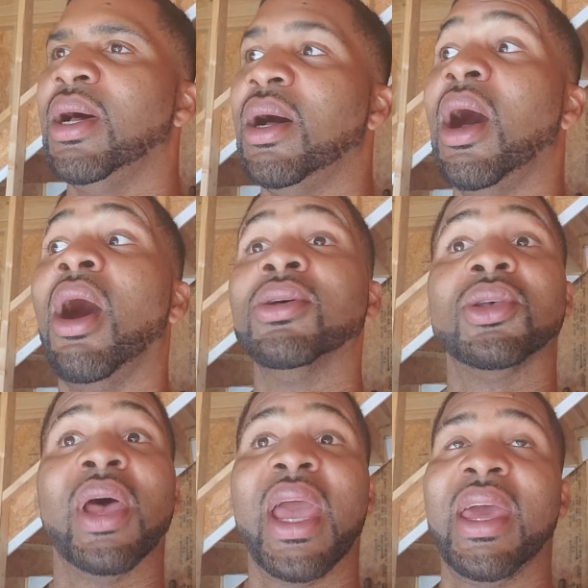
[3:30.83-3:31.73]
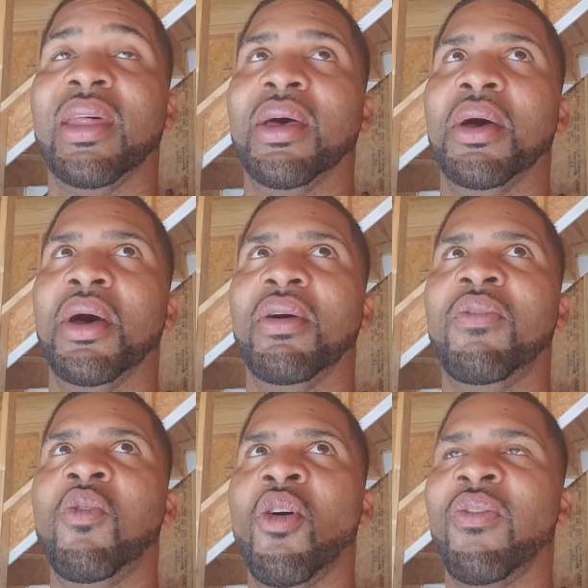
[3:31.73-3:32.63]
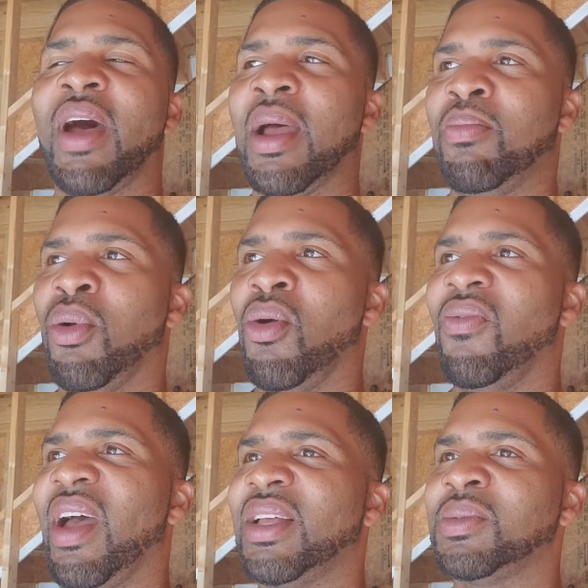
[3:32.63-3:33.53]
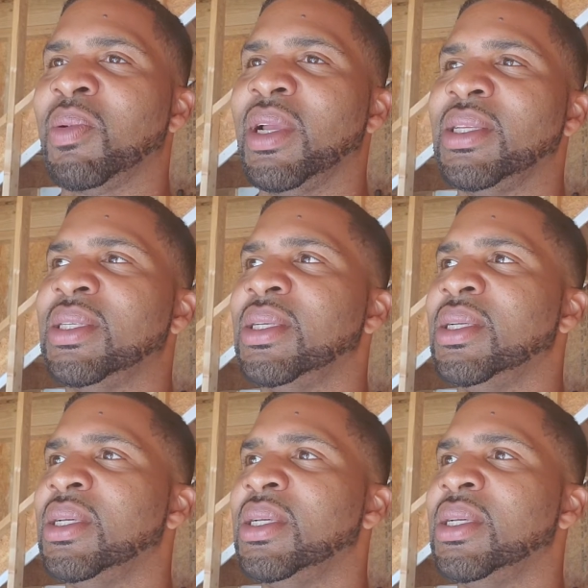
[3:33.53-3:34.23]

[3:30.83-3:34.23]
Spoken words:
Also had 4 or 5 broke valve springs,